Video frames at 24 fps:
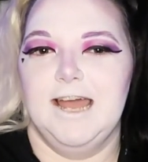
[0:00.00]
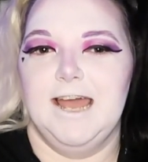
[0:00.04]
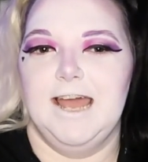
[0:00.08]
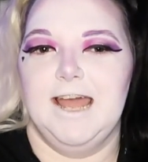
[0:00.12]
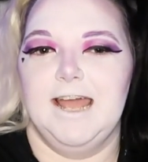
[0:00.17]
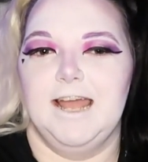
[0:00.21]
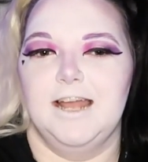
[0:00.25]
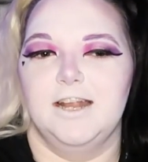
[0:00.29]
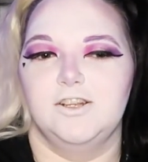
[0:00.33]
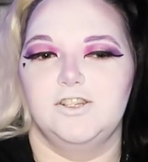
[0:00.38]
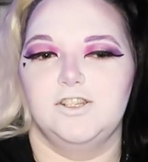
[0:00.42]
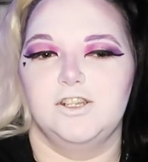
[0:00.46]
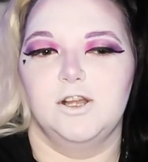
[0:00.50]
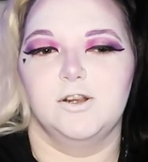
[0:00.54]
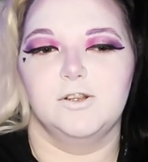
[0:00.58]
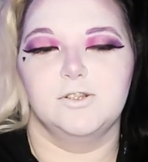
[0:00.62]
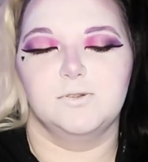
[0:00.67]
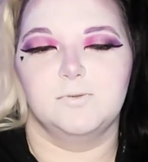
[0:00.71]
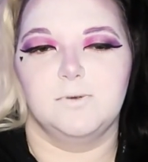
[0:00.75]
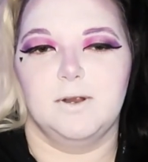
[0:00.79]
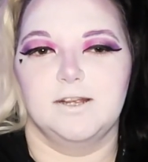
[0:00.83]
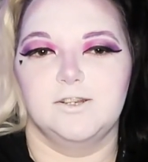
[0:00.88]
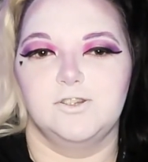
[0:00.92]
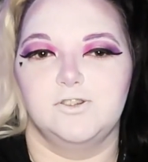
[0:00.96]
and she goes
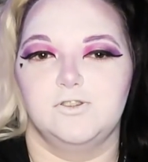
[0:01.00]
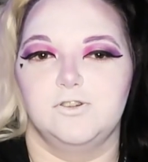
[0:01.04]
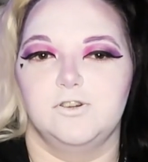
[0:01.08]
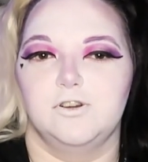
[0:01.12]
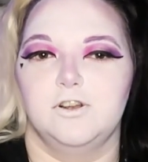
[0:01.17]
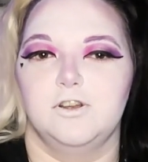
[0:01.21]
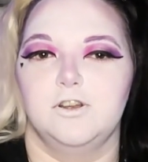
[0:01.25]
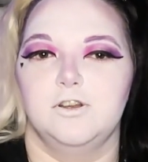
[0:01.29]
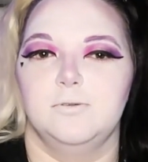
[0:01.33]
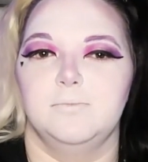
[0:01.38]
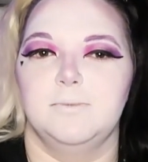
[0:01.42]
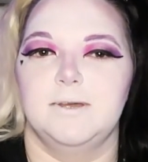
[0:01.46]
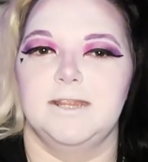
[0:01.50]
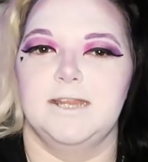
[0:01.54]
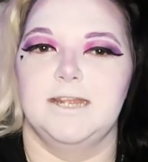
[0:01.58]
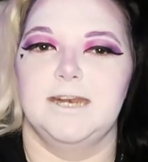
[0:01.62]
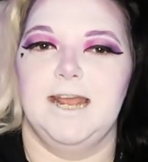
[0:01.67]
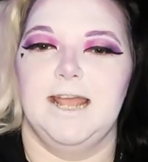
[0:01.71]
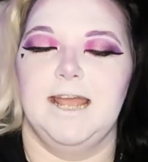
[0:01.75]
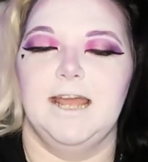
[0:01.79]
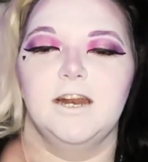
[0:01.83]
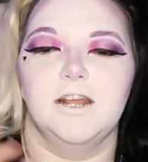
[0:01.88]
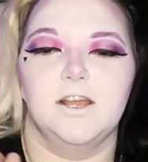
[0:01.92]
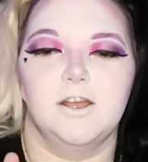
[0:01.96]
to the restroom, and then
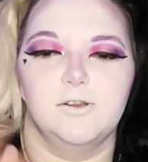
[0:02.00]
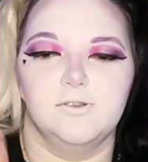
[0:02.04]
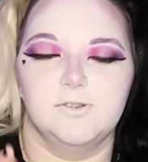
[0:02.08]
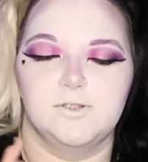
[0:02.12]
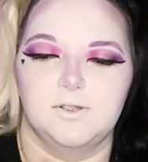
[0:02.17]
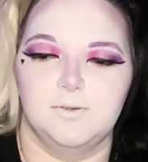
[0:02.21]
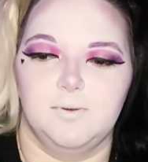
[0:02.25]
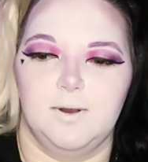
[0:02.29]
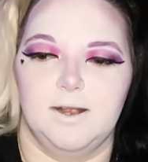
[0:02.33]
Anna goes to the